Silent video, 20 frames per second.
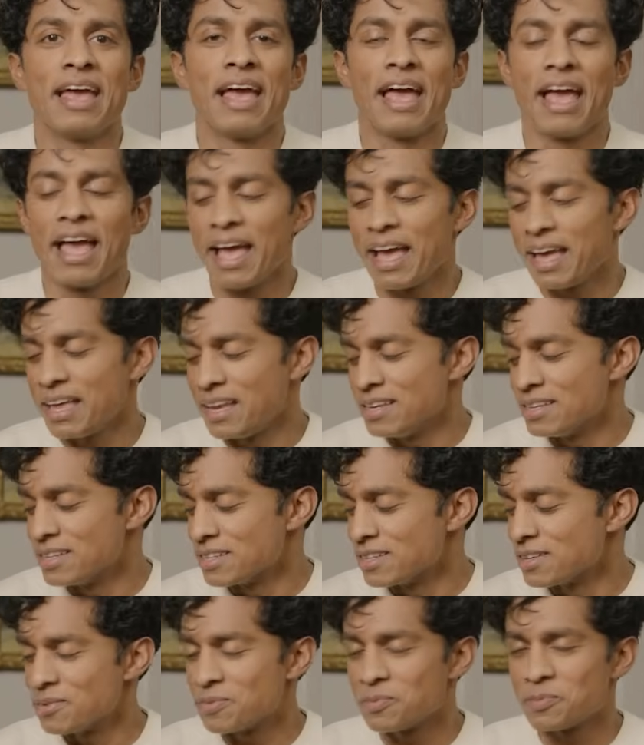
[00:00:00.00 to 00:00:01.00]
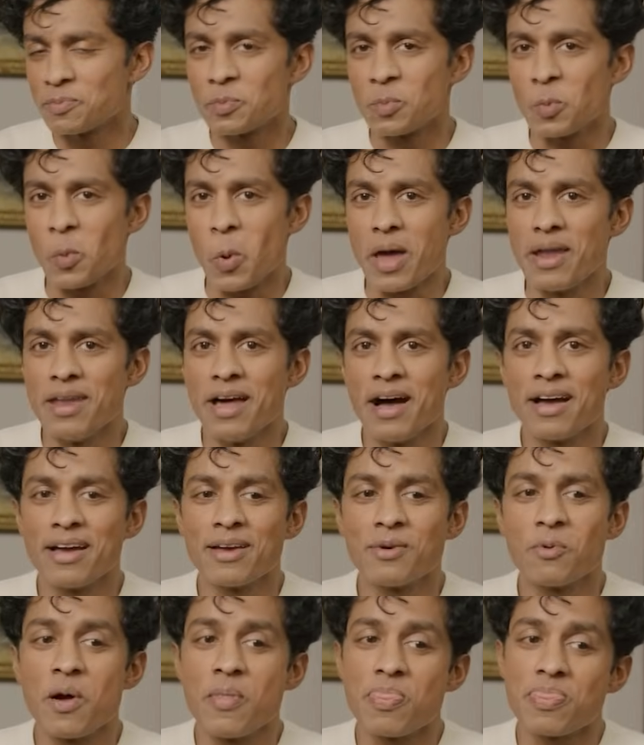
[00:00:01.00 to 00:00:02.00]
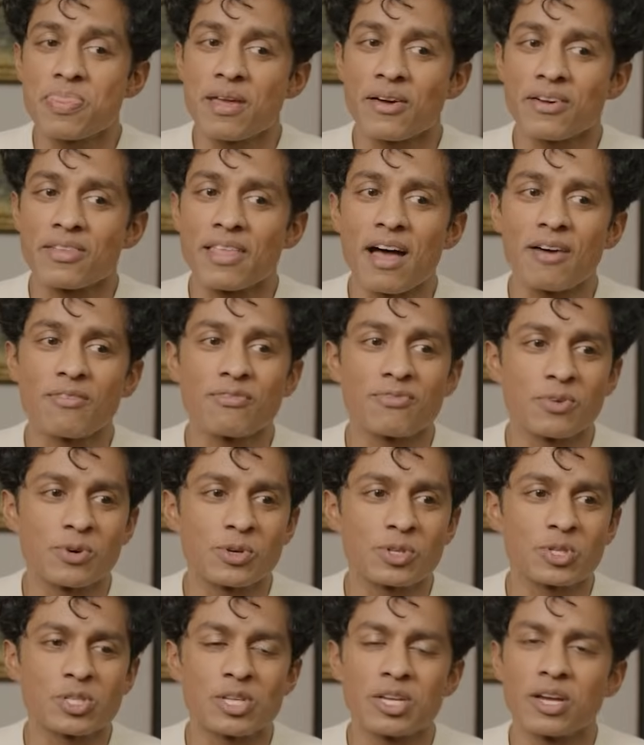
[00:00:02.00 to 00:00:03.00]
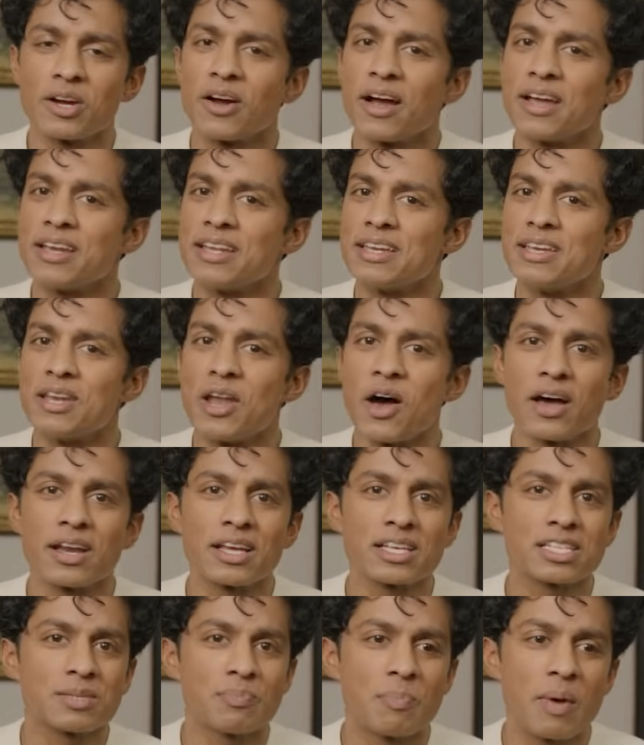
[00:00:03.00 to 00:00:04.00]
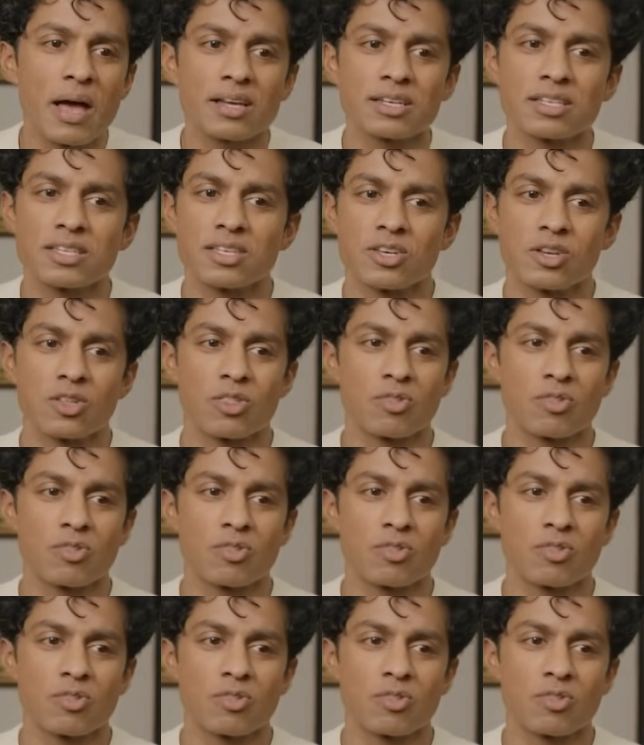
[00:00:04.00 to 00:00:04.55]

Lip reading: And when I went there that first year, I did not expect to